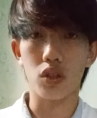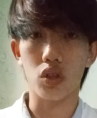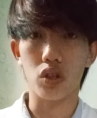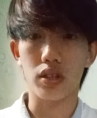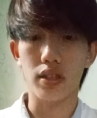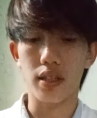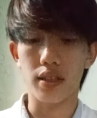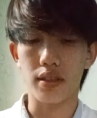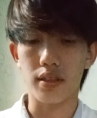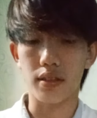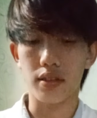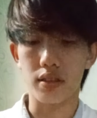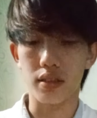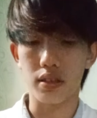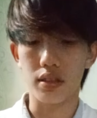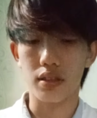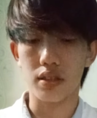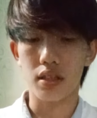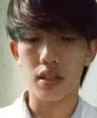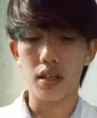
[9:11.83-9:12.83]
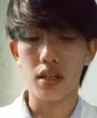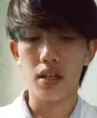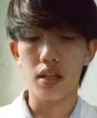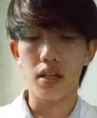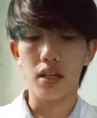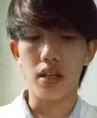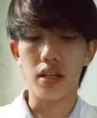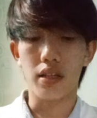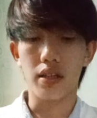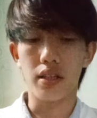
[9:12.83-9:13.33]
In the leaves of a
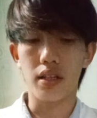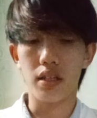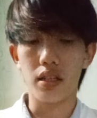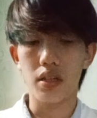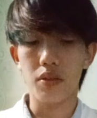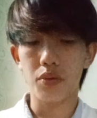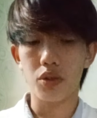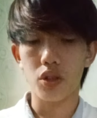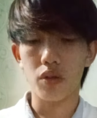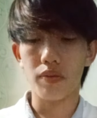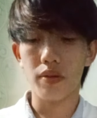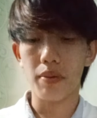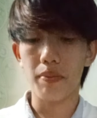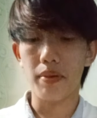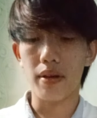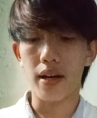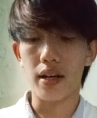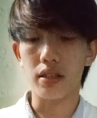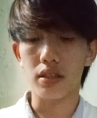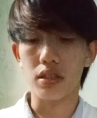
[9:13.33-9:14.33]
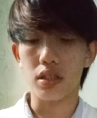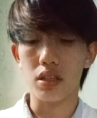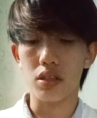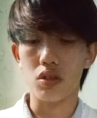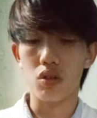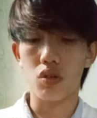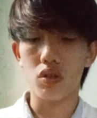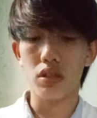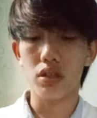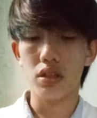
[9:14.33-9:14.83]
plant, it only depends on the
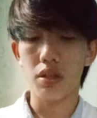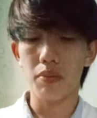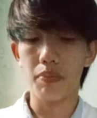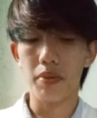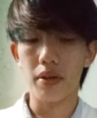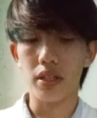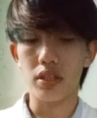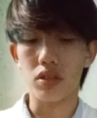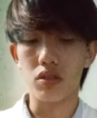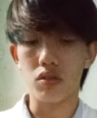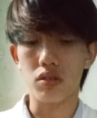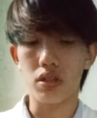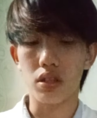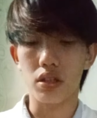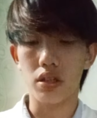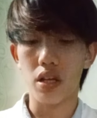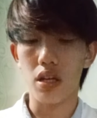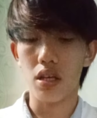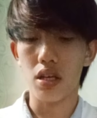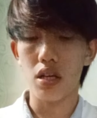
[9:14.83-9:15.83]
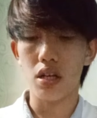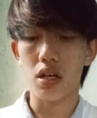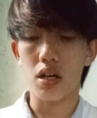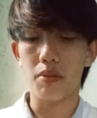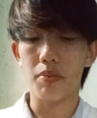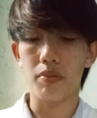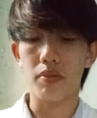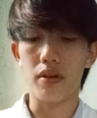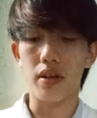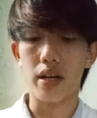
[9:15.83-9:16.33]
taking up light from the
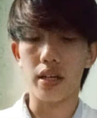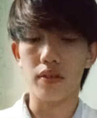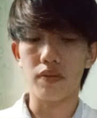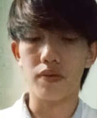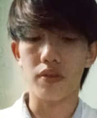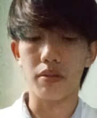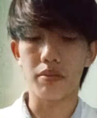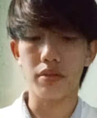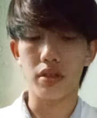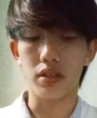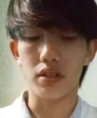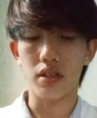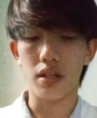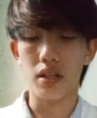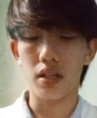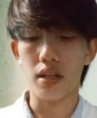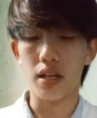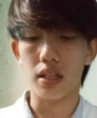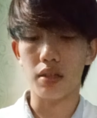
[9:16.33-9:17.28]
sunlight by the pigments.